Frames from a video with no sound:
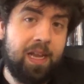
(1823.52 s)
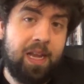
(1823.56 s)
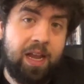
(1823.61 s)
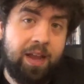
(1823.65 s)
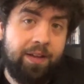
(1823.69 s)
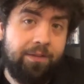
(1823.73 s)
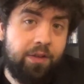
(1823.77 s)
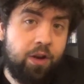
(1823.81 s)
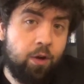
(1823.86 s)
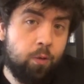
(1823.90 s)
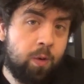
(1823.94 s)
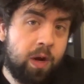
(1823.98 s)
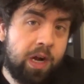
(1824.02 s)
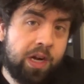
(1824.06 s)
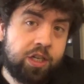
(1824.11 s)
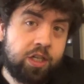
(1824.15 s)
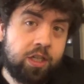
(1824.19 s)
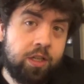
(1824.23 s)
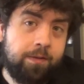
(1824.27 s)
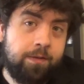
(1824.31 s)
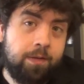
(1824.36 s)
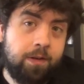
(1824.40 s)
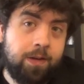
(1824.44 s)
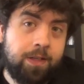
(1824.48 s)
if you watched
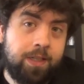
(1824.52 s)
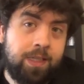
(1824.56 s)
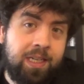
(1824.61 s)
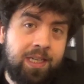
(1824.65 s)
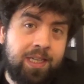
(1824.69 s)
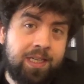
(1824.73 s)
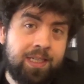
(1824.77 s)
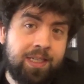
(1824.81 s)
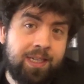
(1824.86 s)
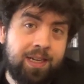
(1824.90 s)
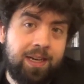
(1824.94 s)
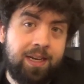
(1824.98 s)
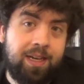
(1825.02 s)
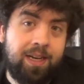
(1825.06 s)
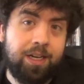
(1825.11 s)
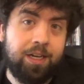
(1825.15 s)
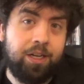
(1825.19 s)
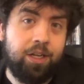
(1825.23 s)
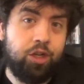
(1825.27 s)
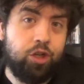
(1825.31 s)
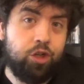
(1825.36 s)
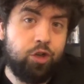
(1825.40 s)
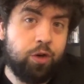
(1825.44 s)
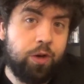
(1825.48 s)
the first season and
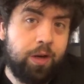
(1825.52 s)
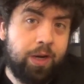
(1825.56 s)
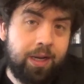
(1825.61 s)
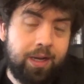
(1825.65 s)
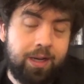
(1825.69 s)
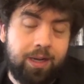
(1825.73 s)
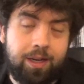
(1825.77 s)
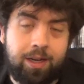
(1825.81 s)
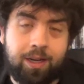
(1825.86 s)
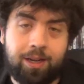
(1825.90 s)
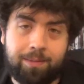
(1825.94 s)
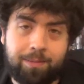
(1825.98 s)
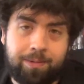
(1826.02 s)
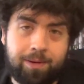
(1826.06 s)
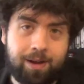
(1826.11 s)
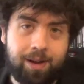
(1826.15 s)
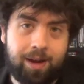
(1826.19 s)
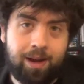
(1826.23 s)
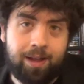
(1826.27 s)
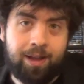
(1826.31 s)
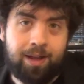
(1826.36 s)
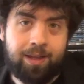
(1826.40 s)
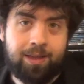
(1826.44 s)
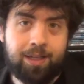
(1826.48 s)
enjoyed it, you'll
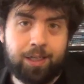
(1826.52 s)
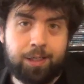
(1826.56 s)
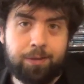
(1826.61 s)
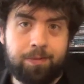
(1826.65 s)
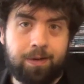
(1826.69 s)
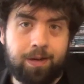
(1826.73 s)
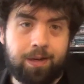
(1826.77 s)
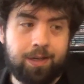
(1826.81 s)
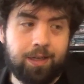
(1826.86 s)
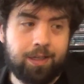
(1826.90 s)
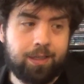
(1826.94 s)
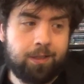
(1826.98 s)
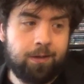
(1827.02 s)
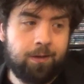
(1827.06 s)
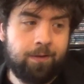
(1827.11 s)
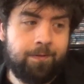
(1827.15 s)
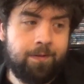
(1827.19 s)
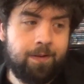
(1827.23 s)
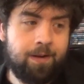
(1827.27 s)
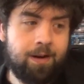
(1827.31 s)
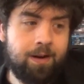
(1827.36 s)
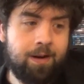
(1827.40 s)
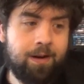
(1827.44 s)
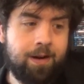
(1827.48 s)
probably like this one, because so
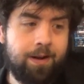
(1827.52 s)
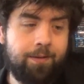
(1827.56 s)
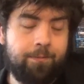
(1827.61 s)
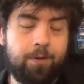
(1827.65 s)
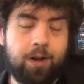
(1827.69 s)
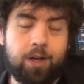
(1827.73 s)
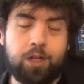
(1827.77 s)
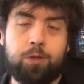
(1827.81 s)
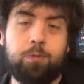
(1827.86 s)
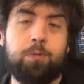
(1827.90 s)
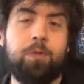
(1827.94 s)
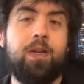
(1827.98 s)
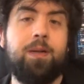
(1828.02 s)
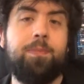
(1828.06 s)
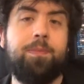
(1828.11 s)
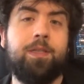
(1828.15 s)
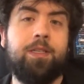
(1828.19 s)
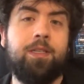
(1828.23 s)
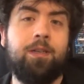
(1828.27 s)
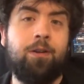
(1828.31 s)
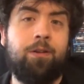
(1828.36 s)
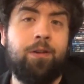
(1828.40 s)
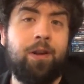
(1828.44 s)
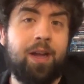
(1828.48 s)
far I've watched one
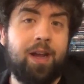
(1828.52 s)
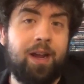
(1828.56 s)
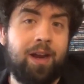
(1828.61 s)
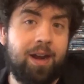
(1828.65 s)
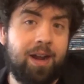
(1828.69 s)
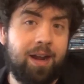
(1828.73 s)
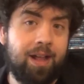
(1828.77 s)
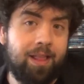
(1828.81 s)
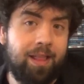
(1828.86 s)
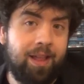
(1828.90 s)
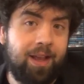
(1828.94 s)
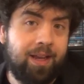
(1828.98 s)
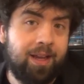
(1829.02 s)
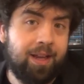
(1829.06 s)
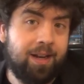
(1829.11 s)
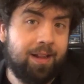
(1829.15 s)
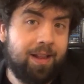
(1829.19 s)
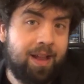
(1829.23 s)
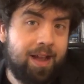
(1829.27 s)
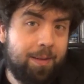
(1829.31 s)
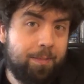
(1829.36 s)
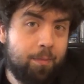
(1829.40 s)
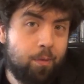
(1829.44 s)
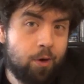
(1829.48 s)
episode and I like it a
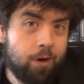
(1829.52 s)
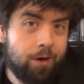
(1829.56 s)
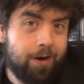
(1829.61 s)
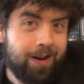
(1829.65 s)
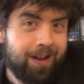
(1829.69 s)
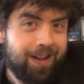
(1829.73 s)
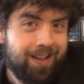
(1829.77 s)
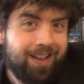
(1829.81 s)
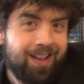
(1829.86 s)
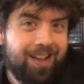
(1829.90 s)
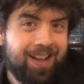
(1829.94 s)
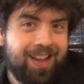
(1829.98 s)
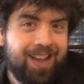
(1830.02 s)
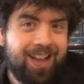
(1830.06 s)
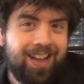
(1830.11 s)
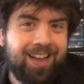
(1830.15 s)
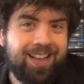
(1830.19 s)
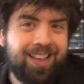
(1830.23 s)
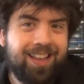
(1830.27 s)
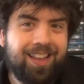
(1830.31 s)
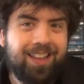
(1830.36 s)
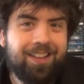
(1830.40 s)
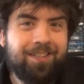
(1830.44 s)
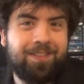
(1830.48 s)
lot more
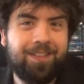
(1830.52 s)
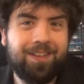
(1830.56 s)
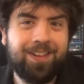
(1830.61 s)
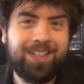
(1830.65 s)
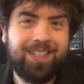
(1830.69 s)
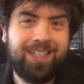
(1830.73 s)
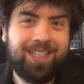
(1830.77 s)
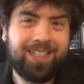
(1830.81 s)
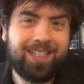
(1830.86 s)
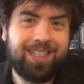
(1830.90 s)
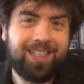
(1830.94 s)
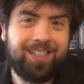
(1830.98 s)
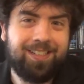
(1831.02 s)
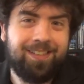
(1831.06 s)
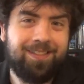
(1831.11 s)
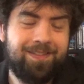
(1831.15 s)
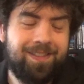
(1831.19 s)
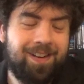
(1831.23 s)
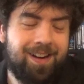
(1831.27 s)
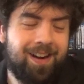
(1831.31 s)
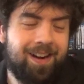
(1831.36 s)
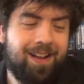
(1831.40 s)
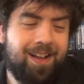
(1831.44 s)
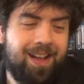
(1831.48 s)
than the first season so
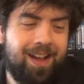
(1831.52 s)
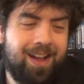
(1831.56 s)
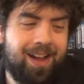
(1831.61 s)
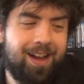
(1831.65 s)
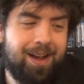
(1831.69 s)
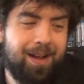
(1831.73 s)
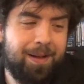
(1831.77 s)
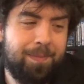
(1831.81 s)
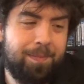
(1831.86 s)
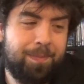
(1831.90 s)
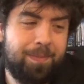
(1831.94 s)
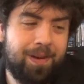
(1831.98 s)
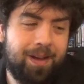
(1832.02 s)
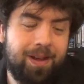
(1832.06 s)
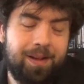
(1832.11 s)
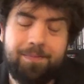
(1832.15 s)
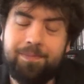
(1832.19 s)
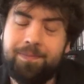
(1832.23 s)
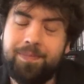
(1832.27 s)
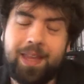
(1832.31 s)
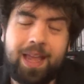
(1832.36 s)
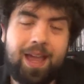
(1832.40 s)
far. But